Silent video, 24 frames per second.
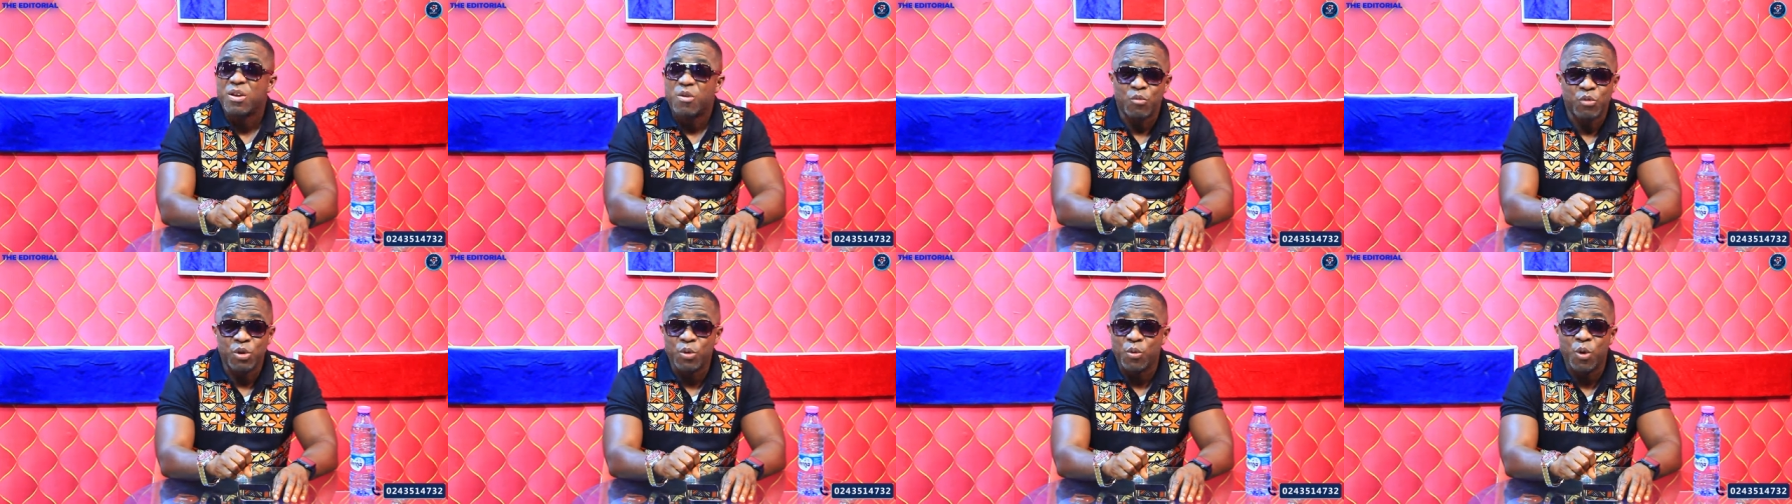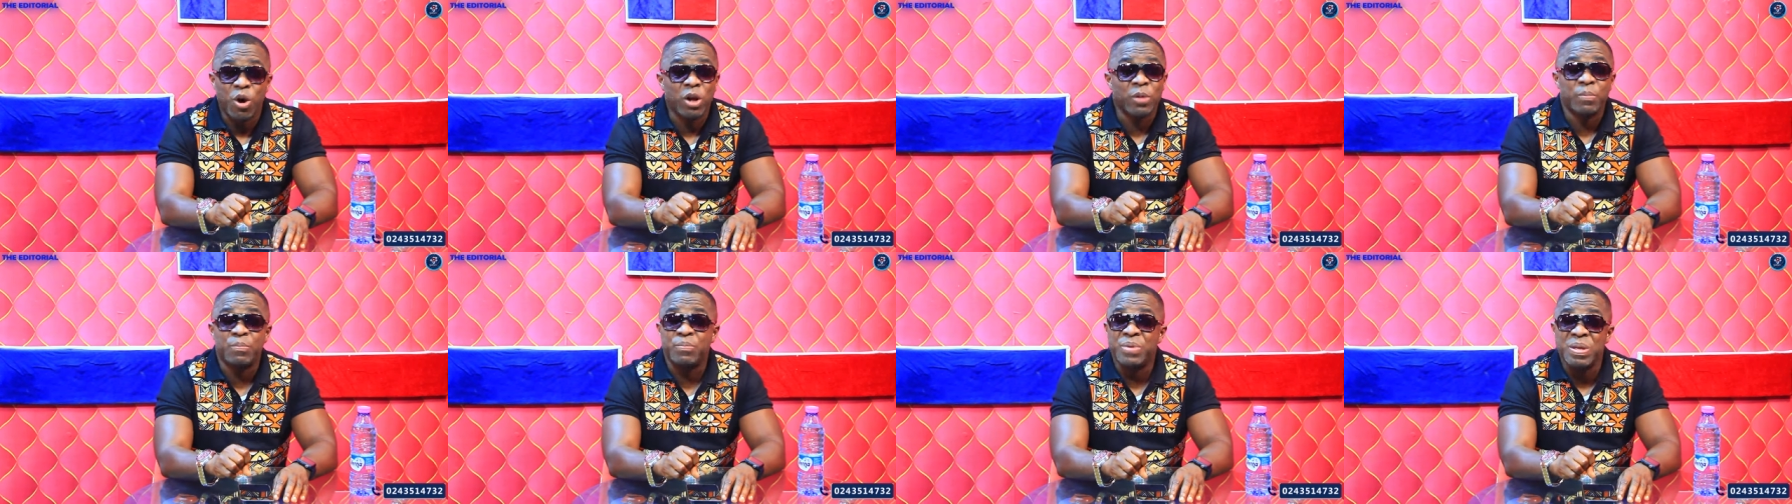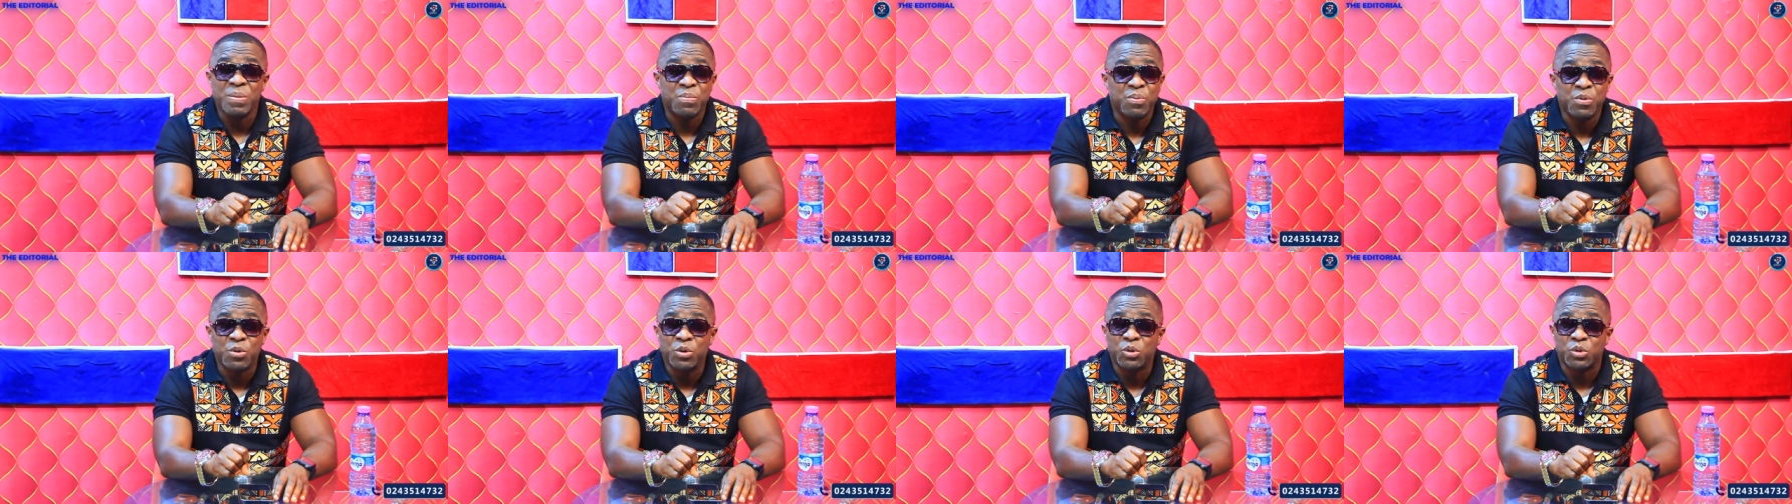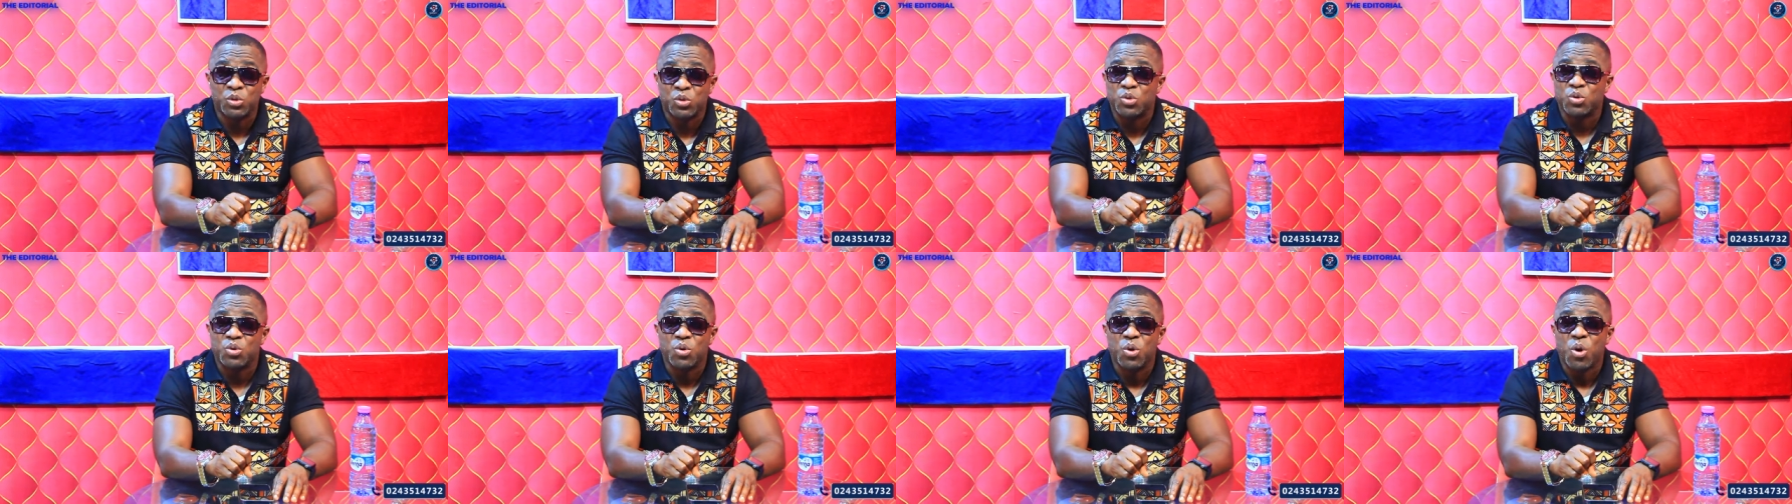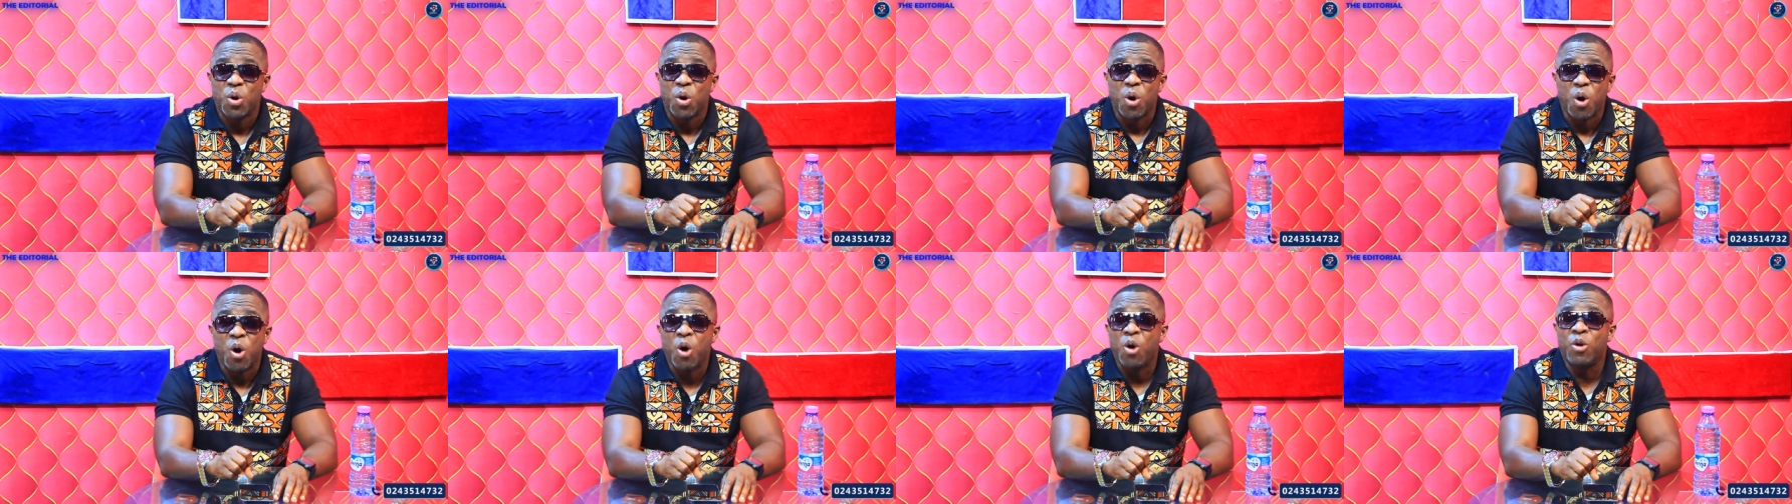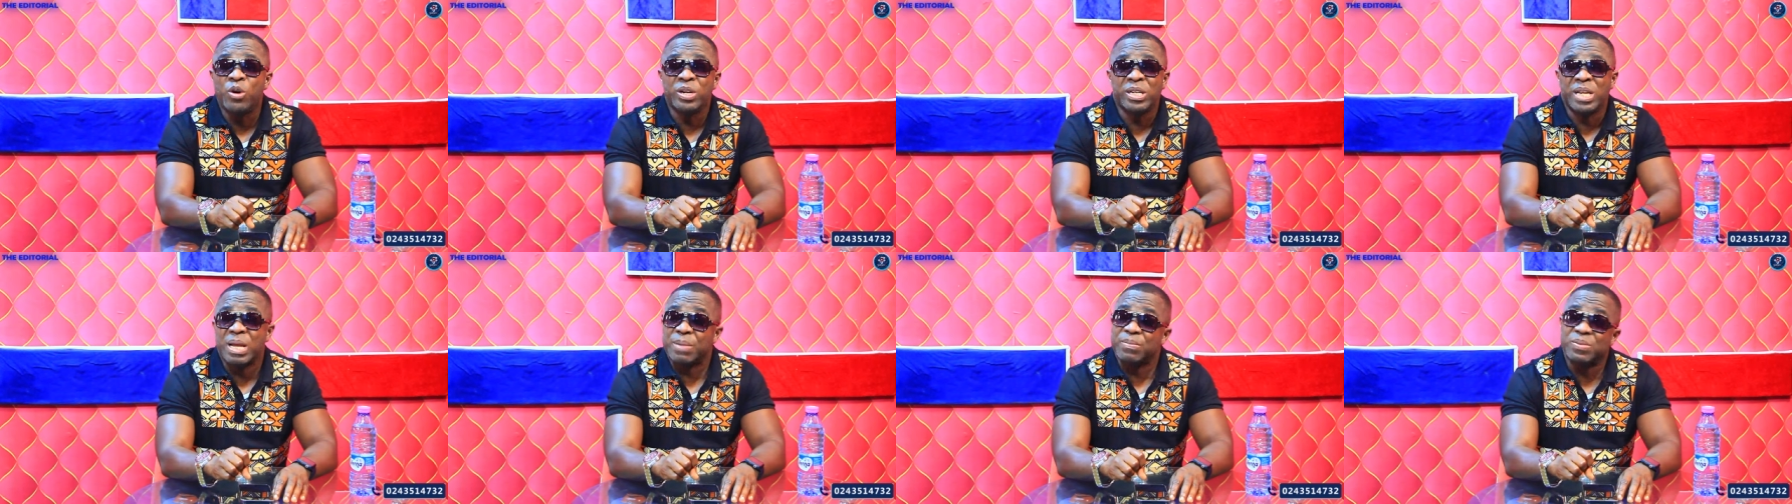we want people to
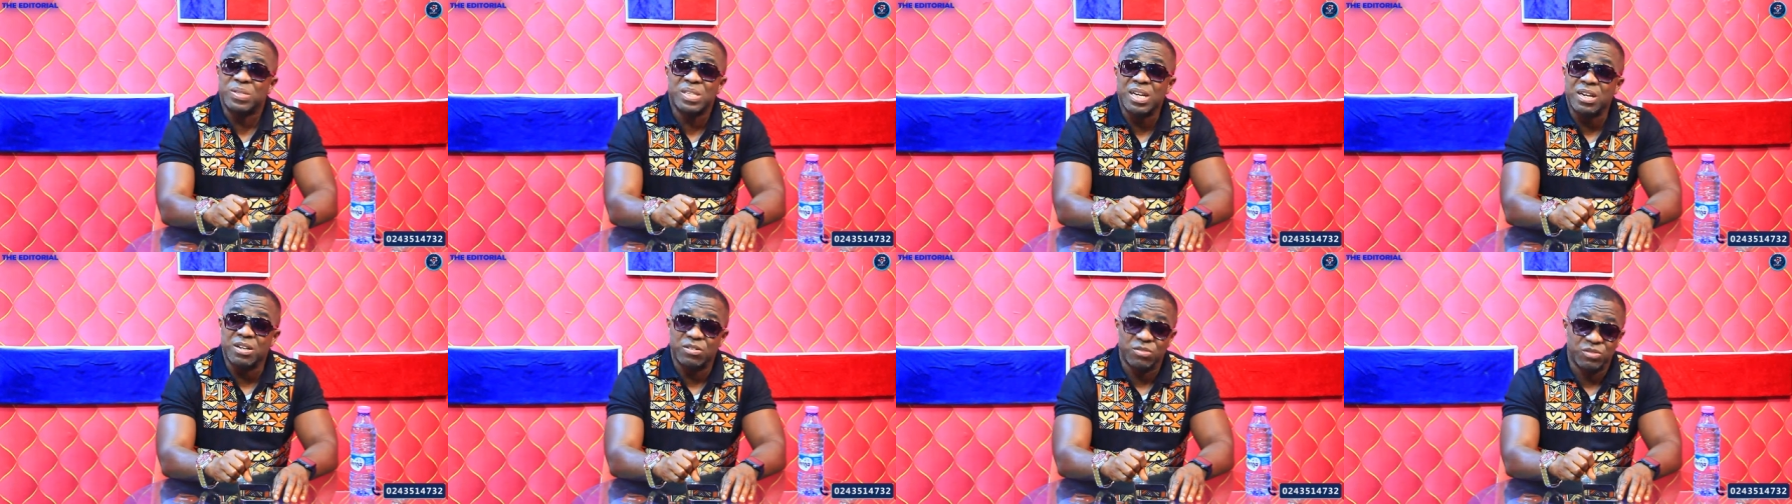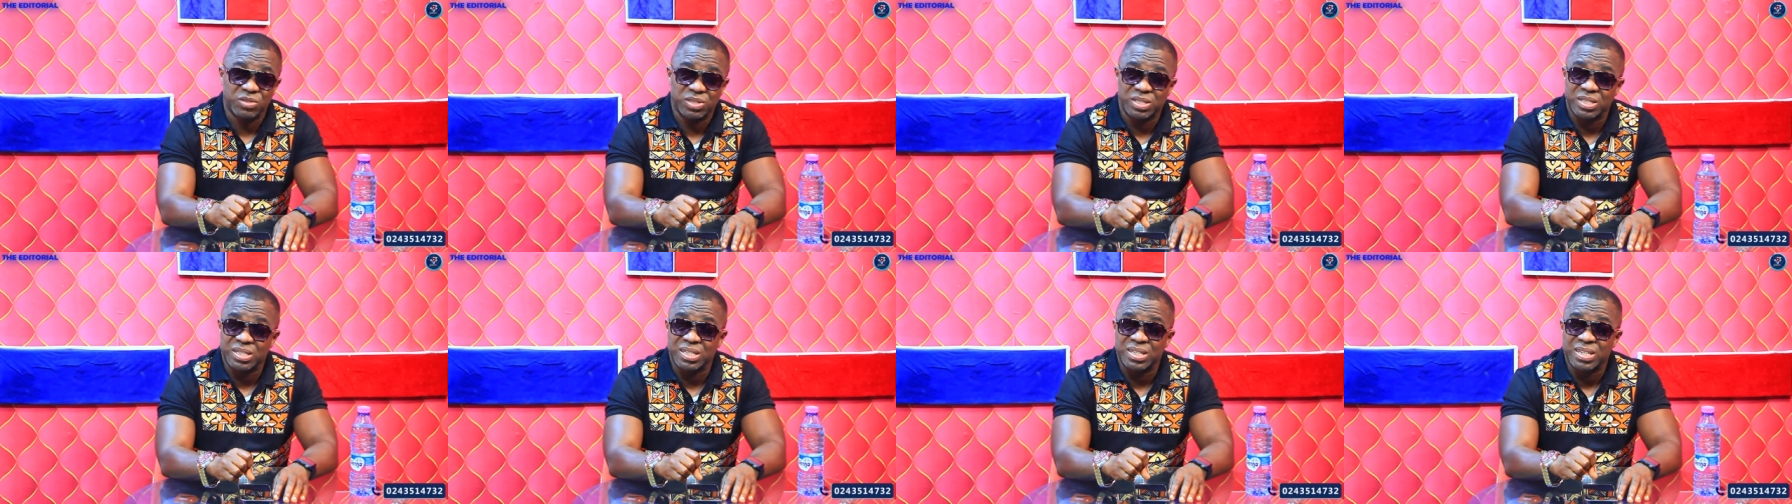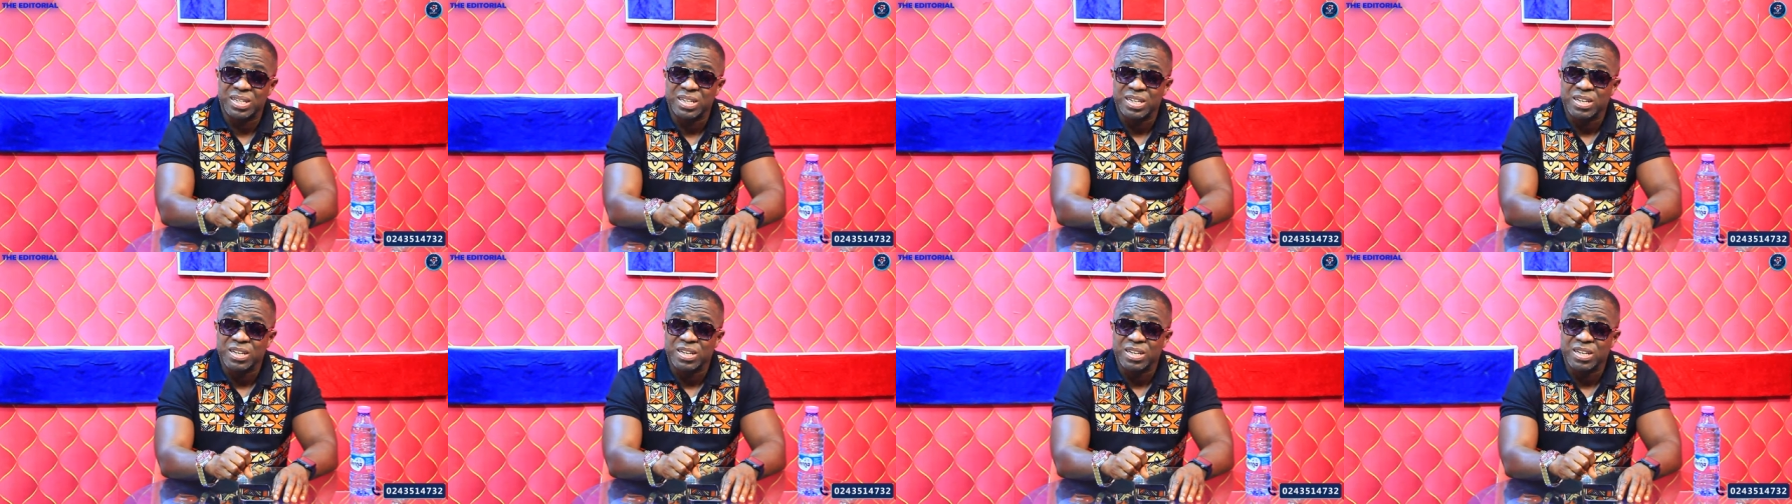own themselves.